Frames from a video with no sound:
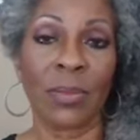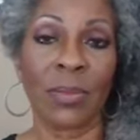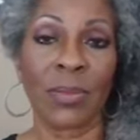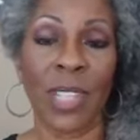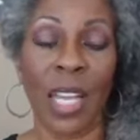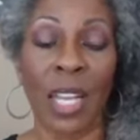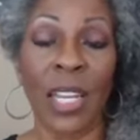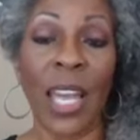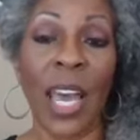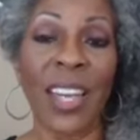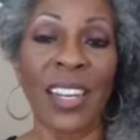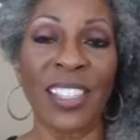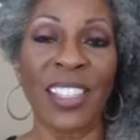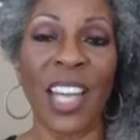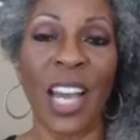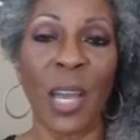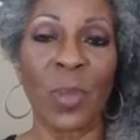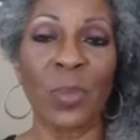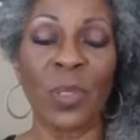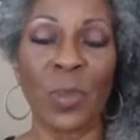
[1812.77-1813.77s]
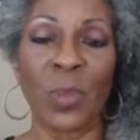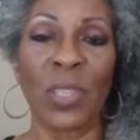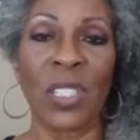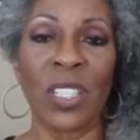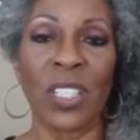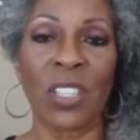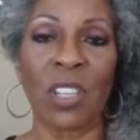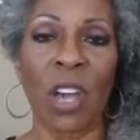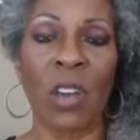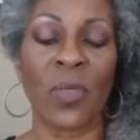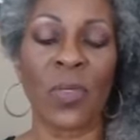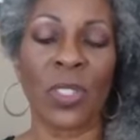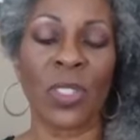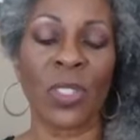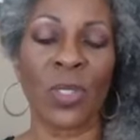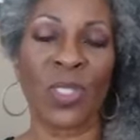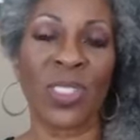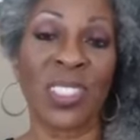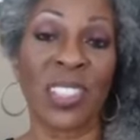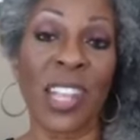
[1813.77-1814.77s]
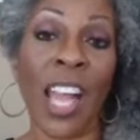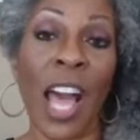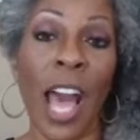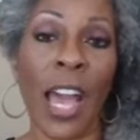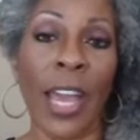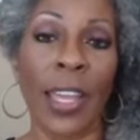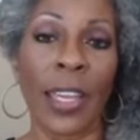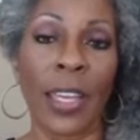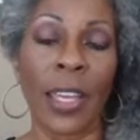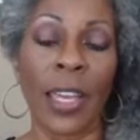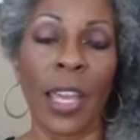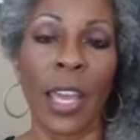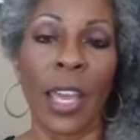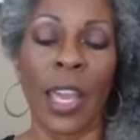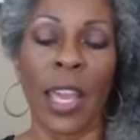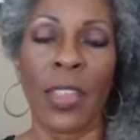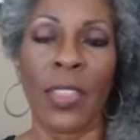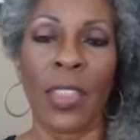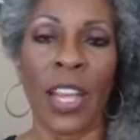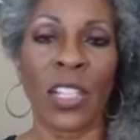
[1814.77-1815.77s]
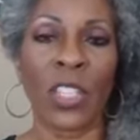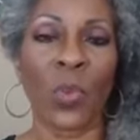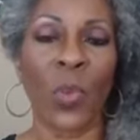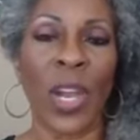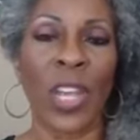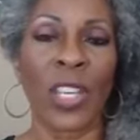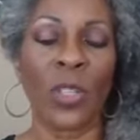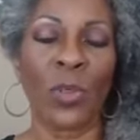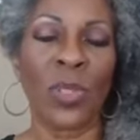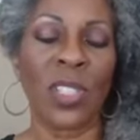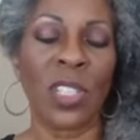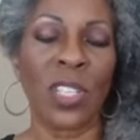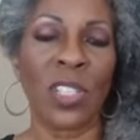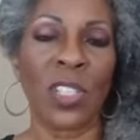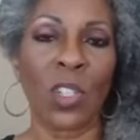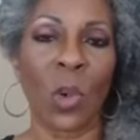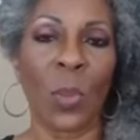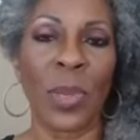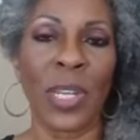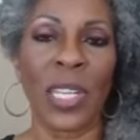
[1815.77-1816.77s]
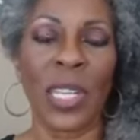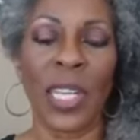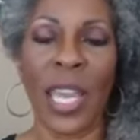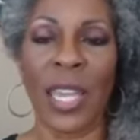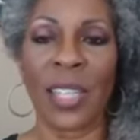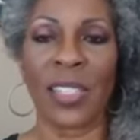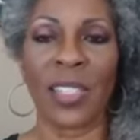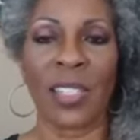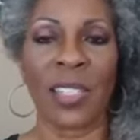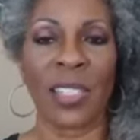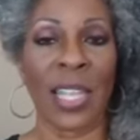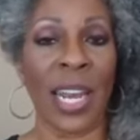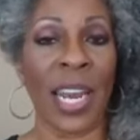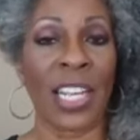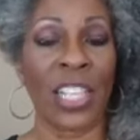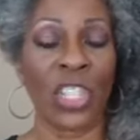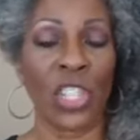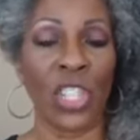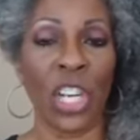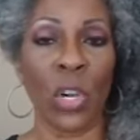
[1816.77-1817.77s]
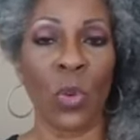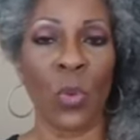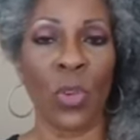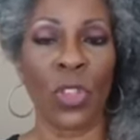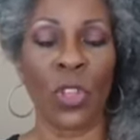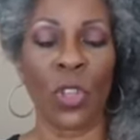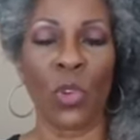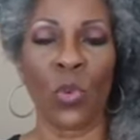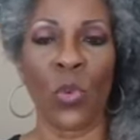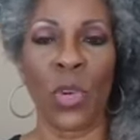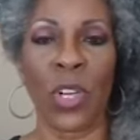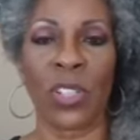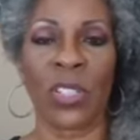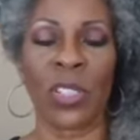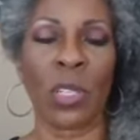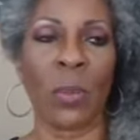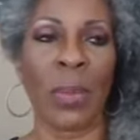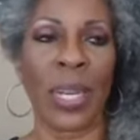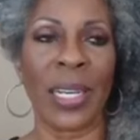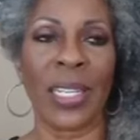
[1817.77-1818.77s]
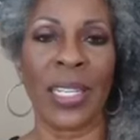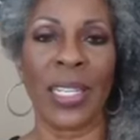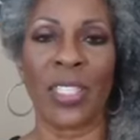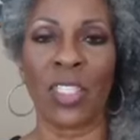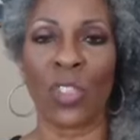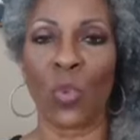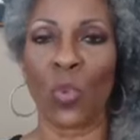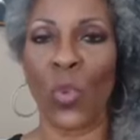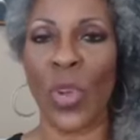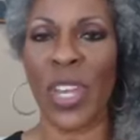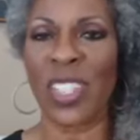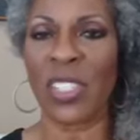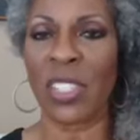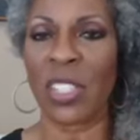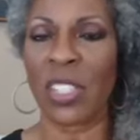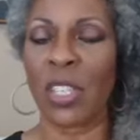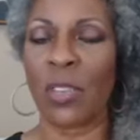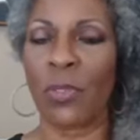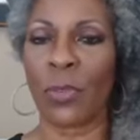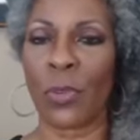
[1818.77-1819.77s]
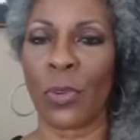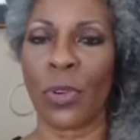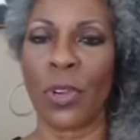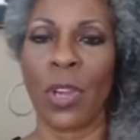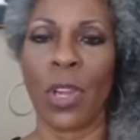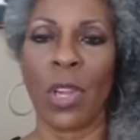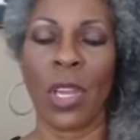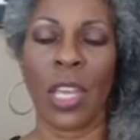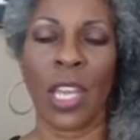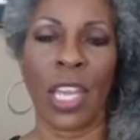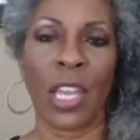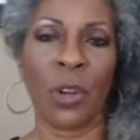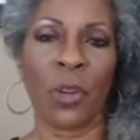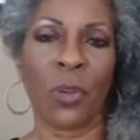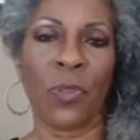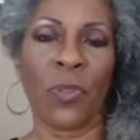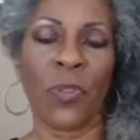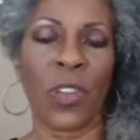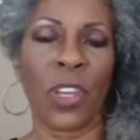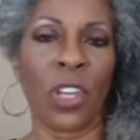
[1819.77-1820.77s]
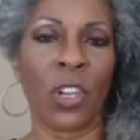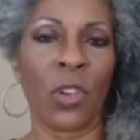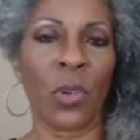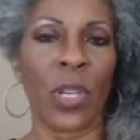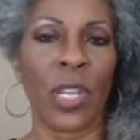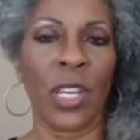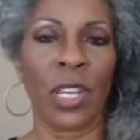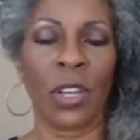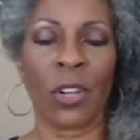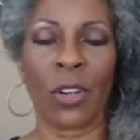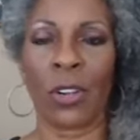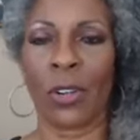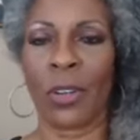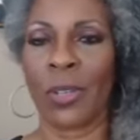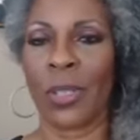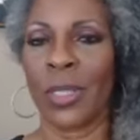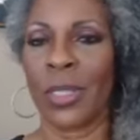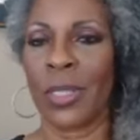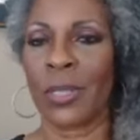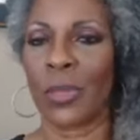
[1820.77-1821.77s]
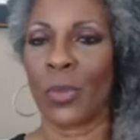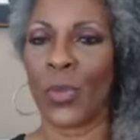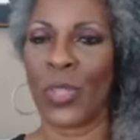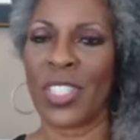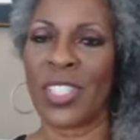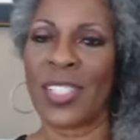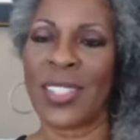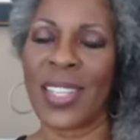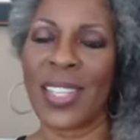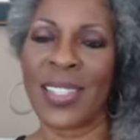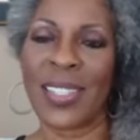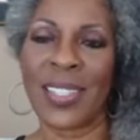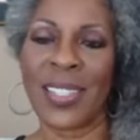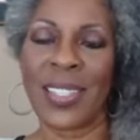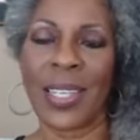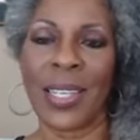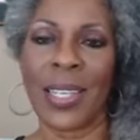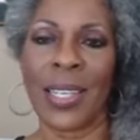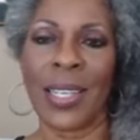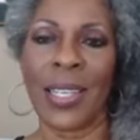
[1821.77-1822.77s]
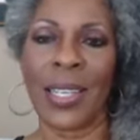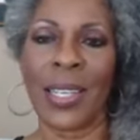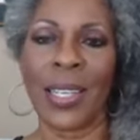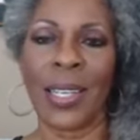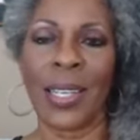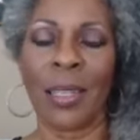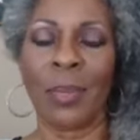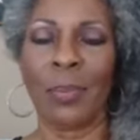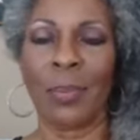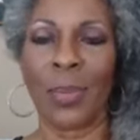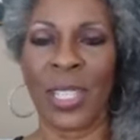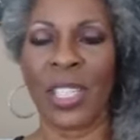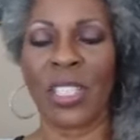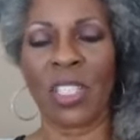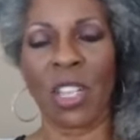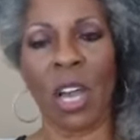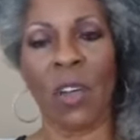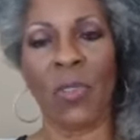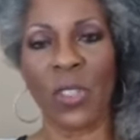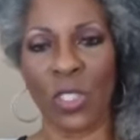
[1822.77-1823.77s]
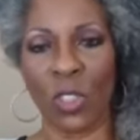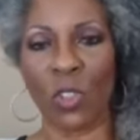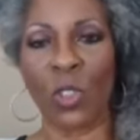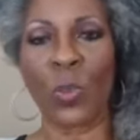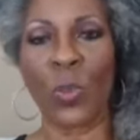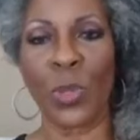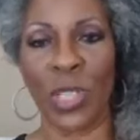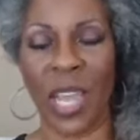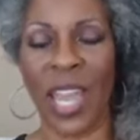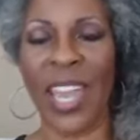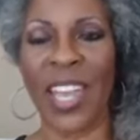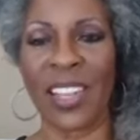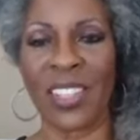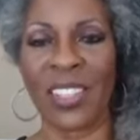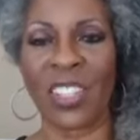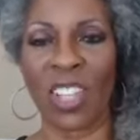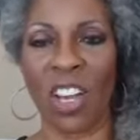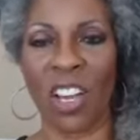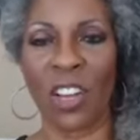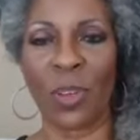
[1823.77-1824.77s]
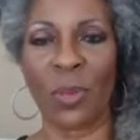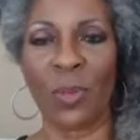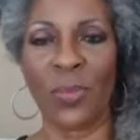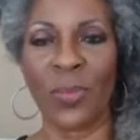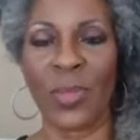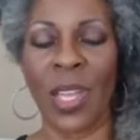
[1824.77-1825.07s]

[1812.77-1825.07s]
A lot of times police officers lie. And that's why you see so many cases that I share with you where somebody gets arrested for interfering or resisting because officers put hands on them